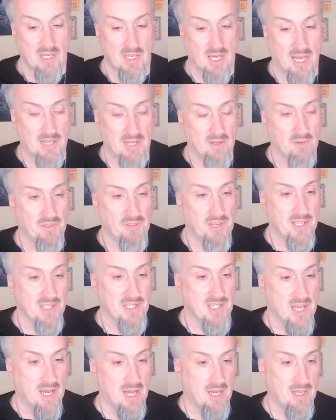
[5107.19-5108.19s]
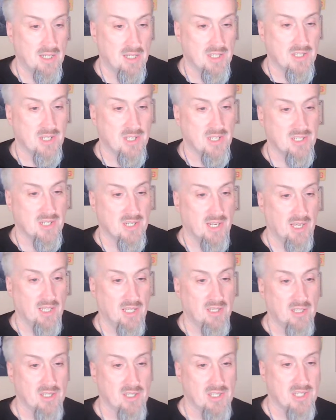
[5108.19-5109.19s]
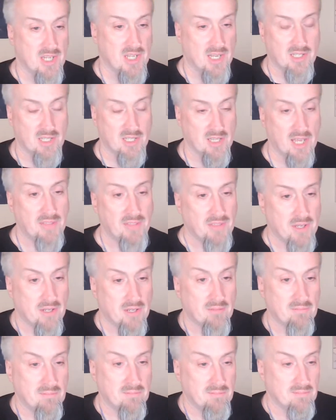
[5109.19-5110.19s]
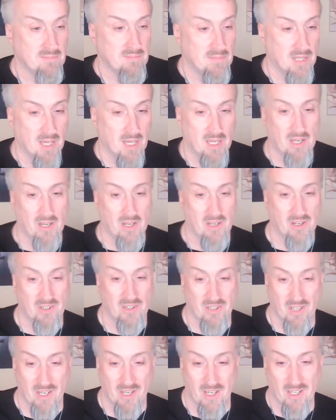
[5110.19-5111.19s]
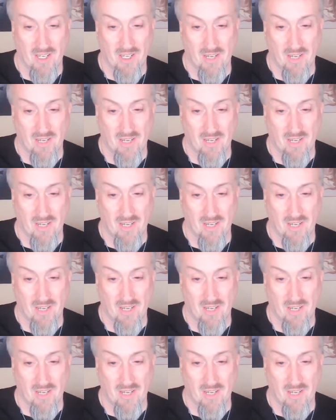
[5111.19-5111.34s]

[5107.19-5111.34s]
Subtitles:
I don't think it's honest as an atheist not to let them. Okay.